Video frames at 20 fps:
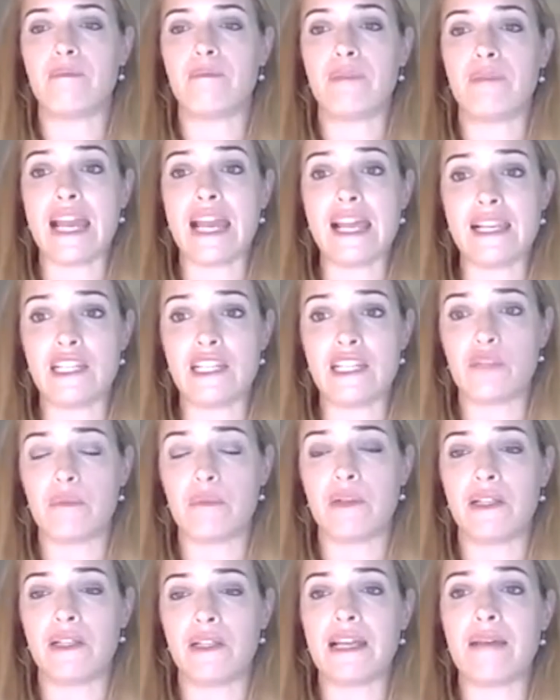
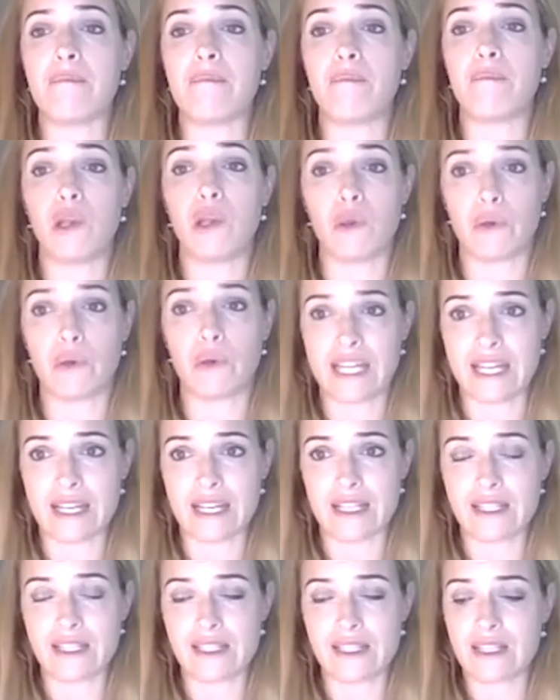eligible
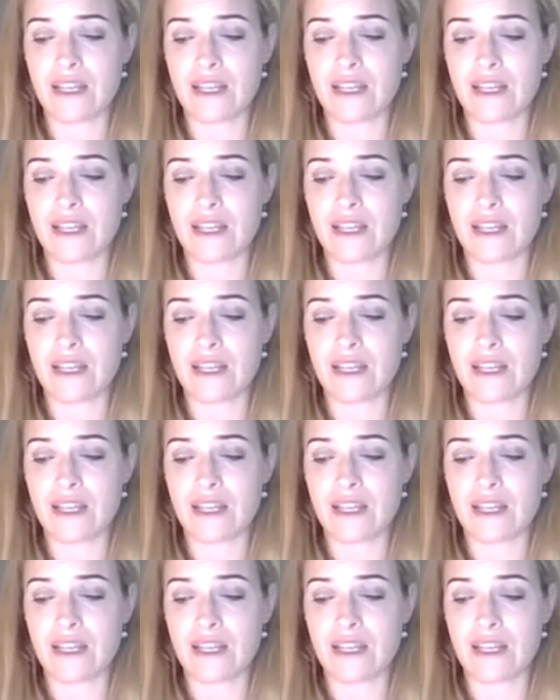employees.